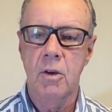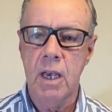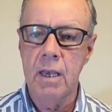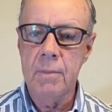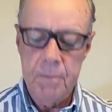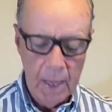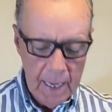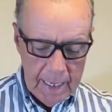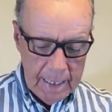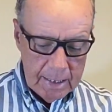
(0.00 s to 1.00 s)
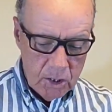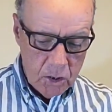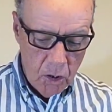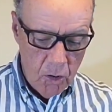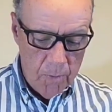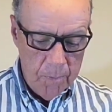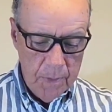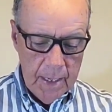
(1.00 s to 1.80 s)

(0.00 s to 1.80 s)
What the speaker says: Okay, so